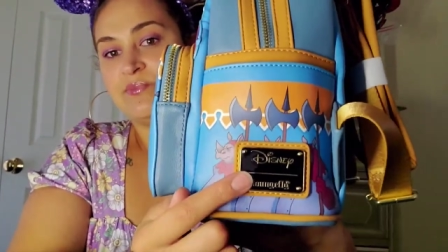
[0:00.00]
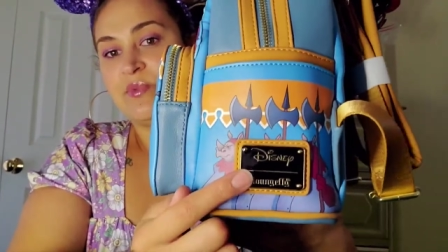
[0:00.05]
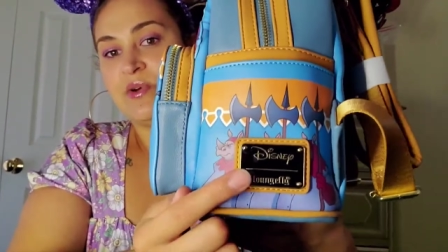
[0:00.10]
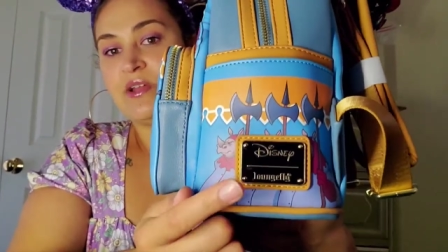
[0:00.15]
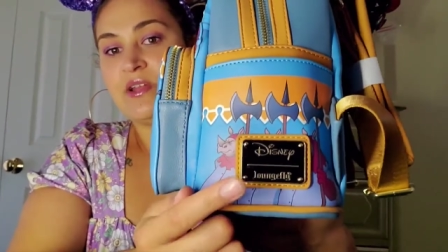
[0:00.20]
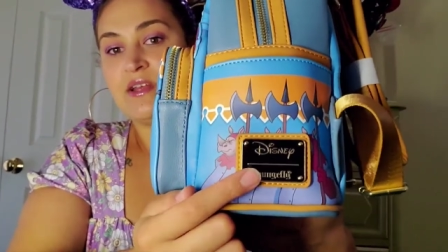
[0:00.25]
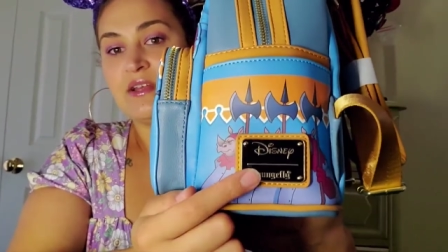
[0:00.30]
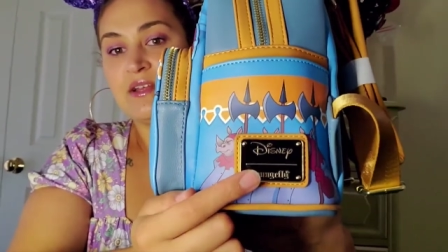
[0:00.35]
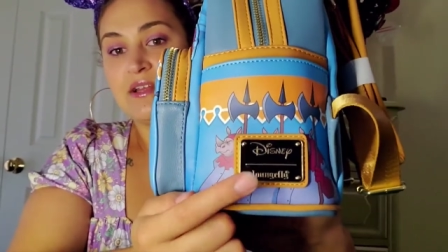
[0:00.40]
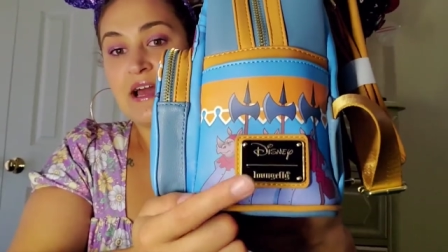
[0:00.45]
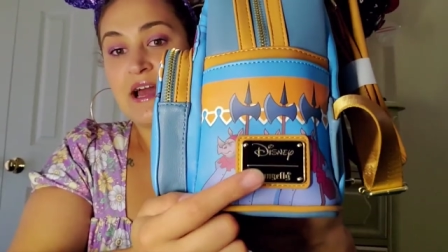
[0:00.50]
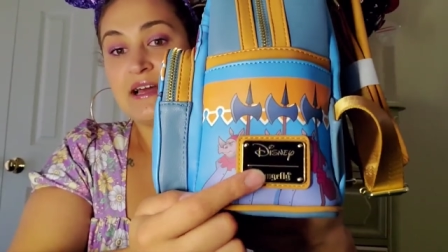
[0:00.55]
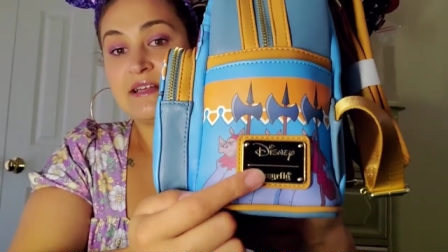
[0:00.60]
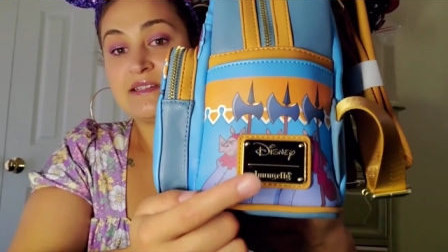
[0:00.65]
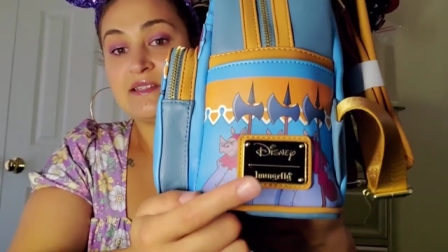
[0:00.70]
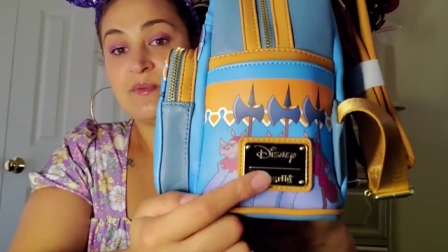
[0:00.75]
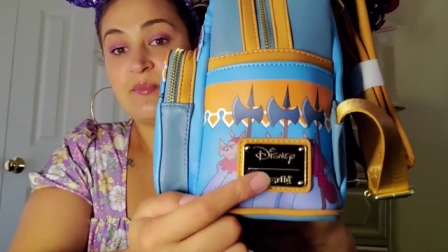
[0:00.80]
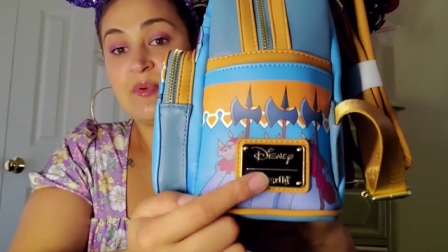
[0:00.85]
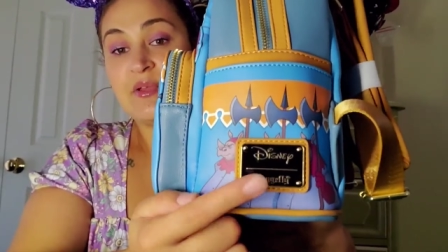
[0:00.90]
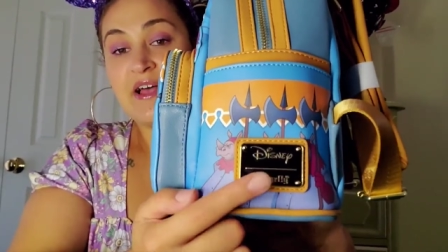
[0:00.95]
but it
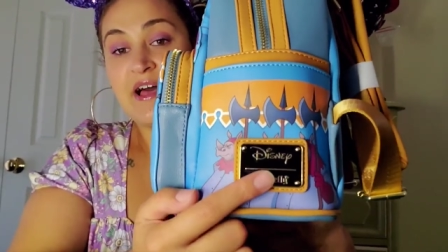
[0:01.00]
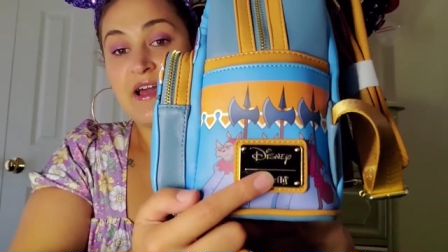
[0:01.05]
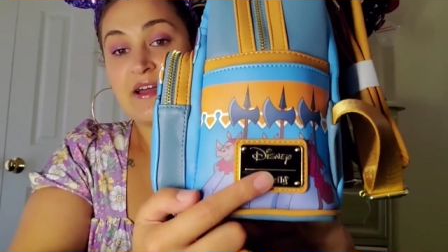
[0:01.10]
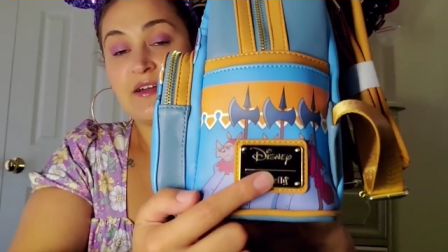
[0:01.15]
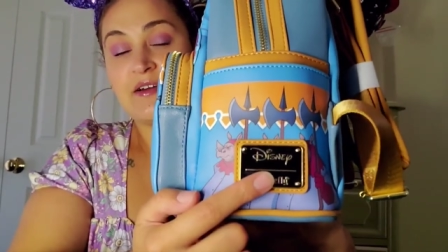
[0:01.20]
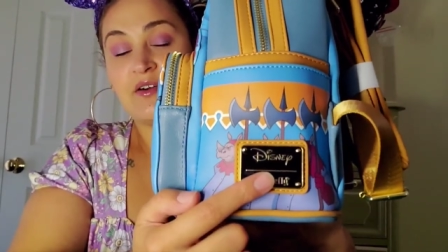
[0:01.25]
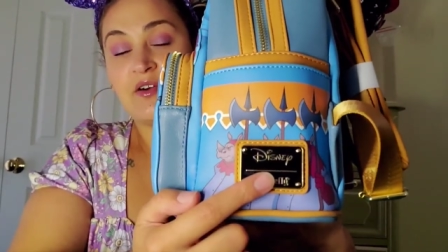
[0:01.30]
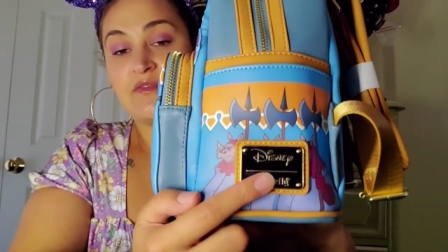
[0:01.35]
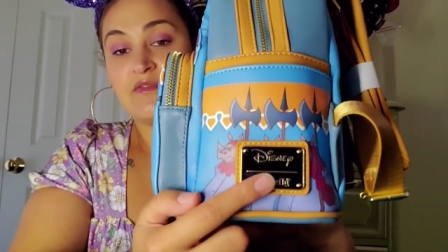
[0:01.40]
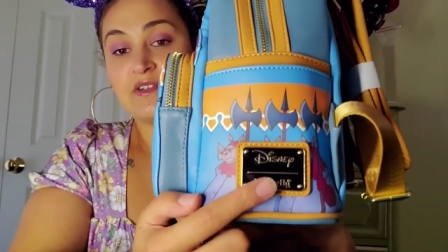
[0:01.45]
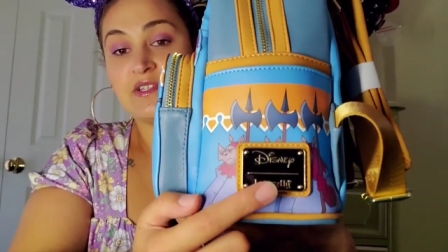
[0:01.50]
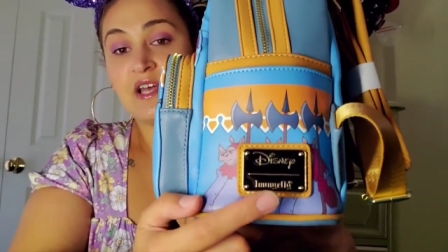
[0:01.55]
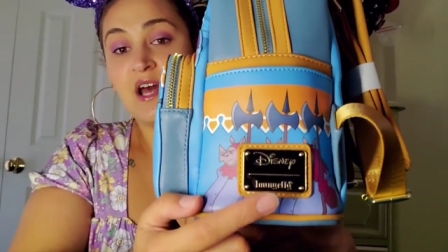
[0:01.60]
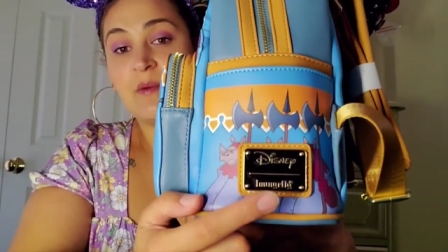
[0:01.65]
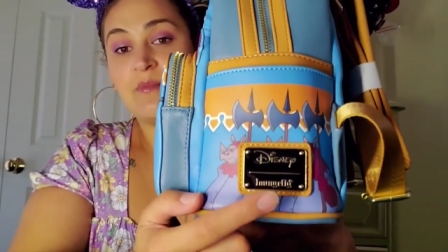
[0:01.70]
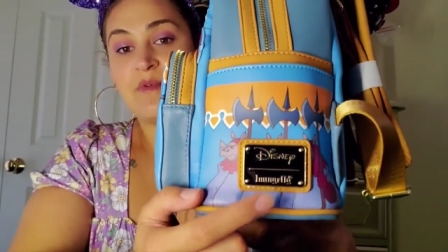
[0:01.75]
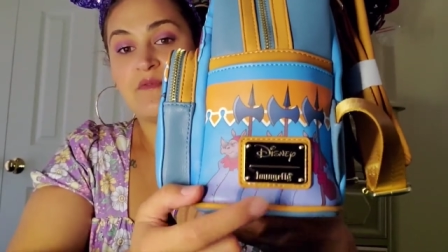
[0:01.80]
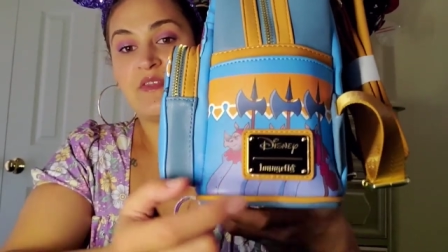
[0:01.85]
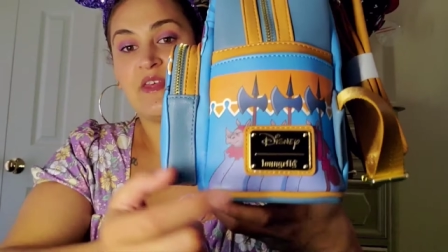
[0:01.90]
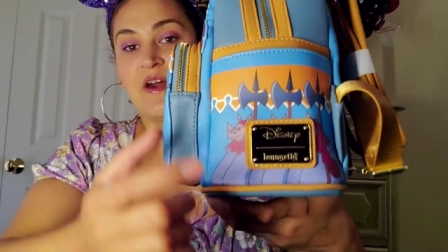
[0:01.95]
has the plaque over
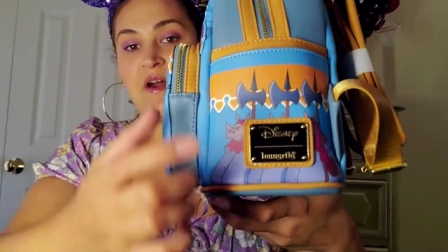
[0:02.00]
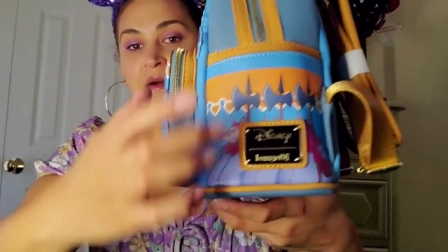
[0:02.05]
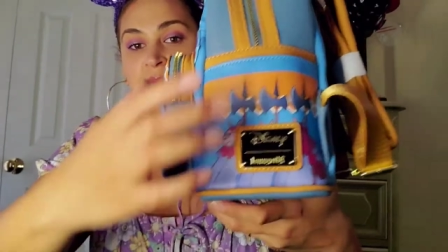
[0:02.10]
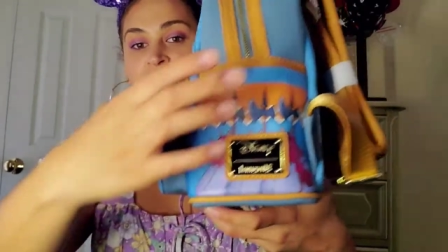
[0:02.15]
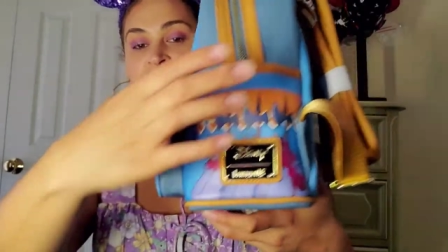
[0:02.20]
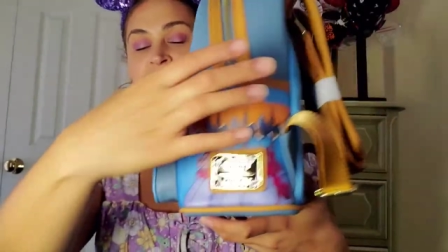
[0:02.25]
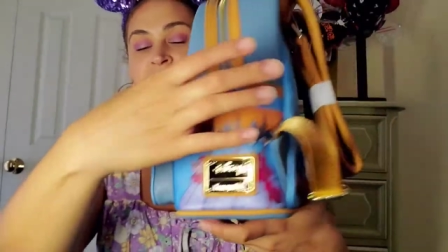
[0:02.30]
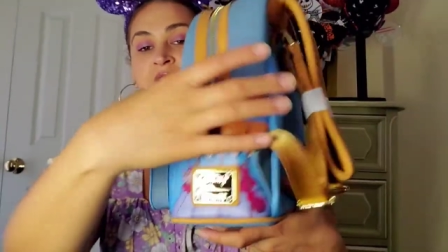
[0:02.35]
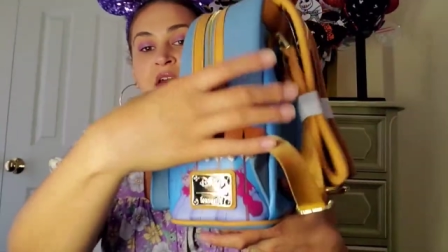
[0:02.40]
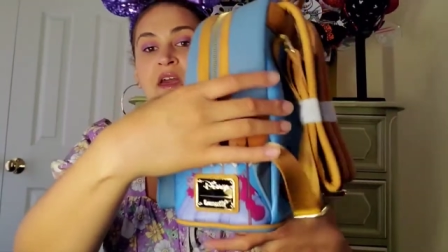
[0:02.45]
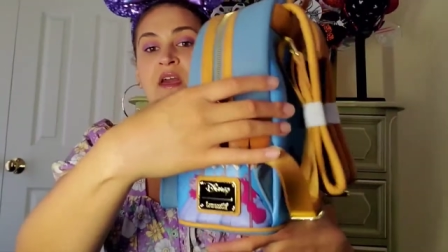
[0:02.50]
top of them.